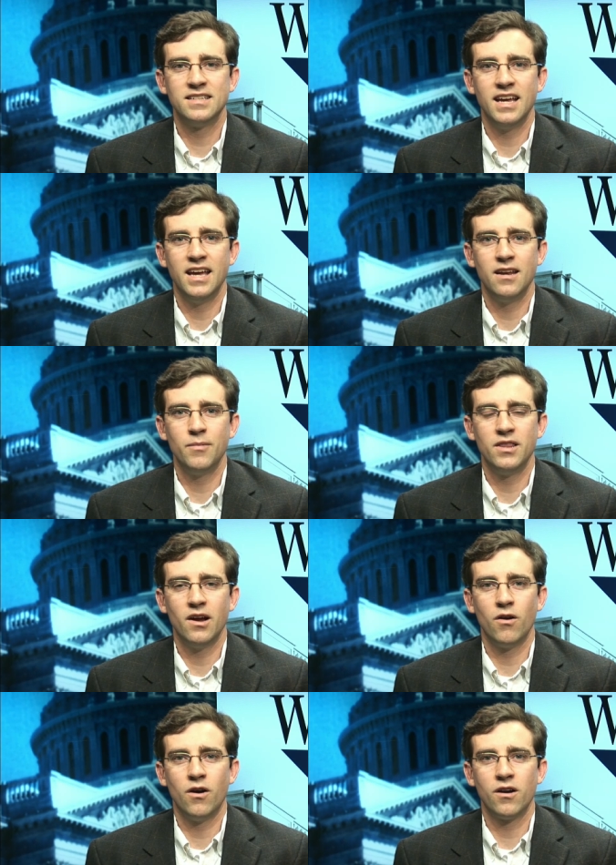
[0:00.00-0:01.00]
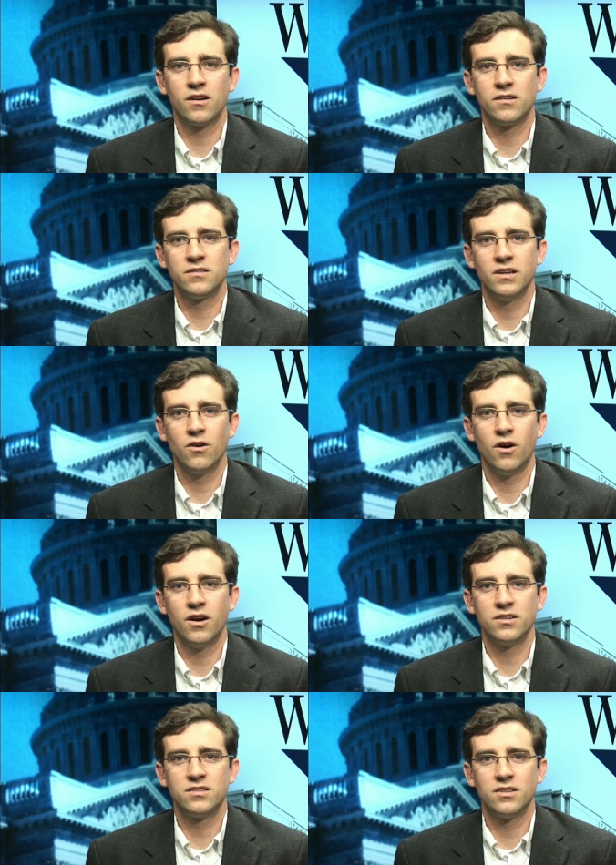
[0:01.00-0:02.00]
And I mean, there are there
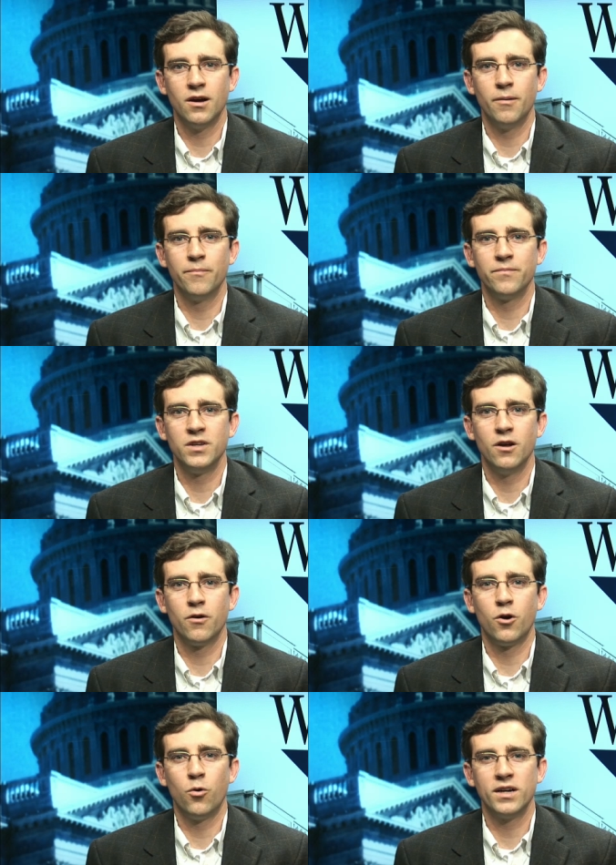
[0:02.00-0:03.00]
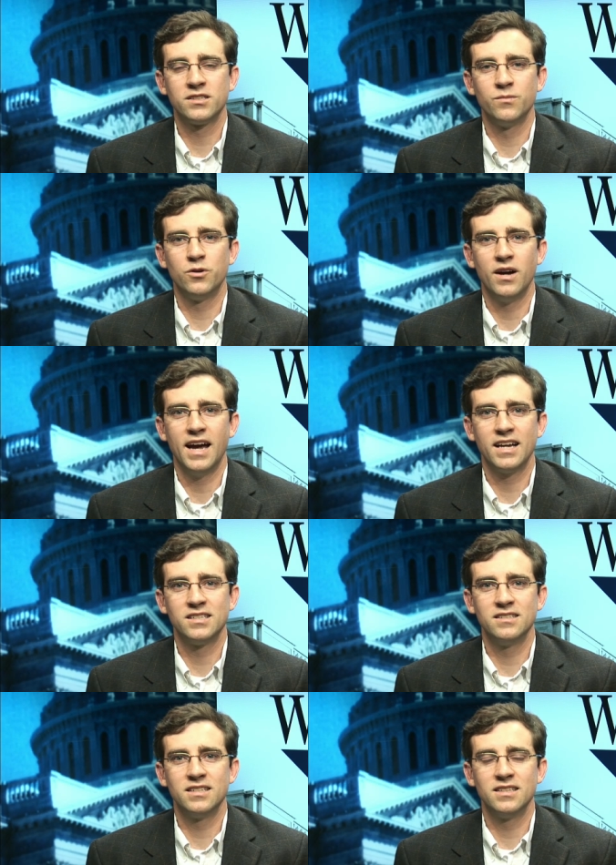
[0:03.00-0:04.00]
are some you know questionable
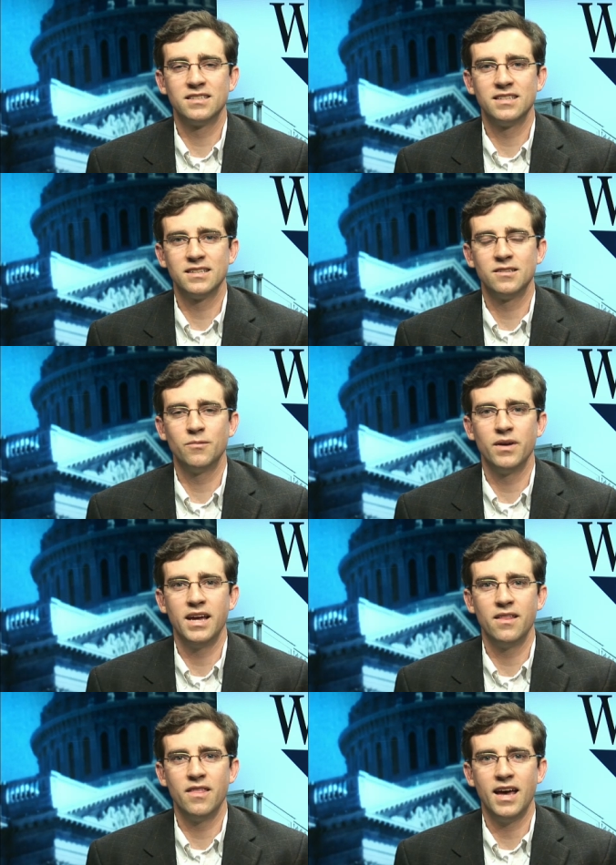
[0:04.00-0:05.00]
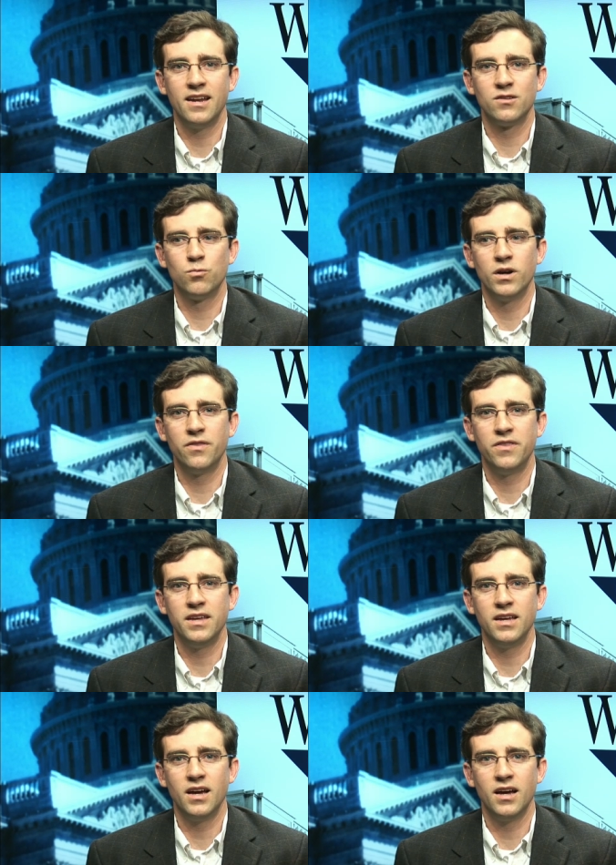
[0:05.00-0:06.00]
actions in the system, and that is what
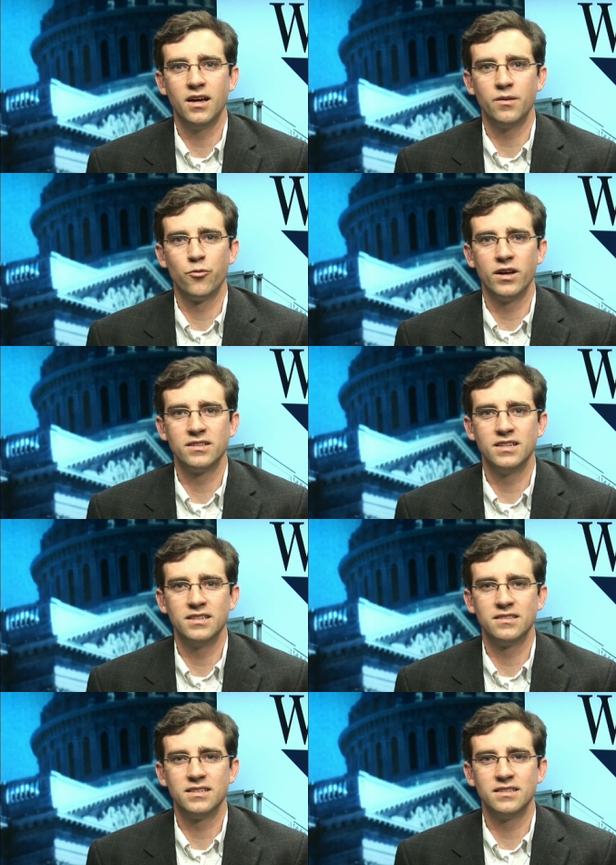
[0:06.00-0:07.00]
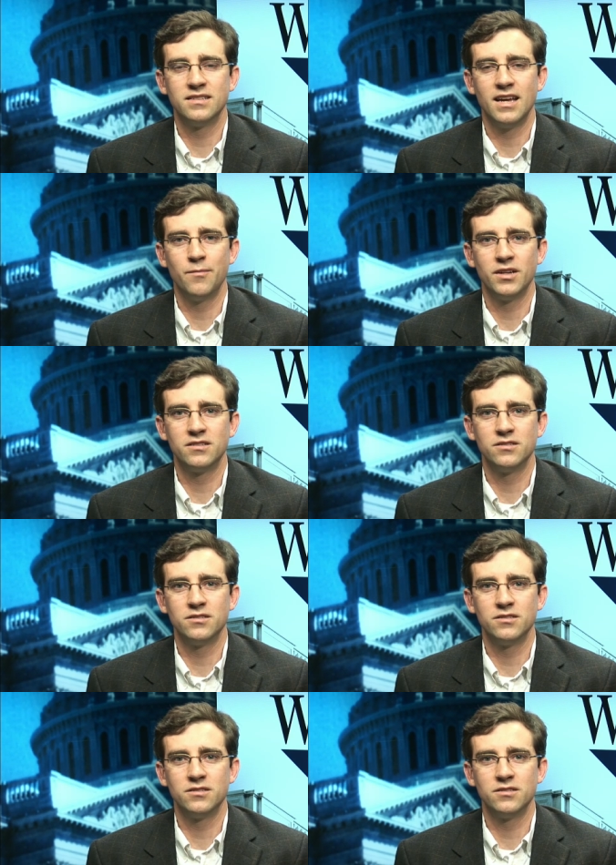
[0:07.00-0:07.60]
the uh, the president is is aiming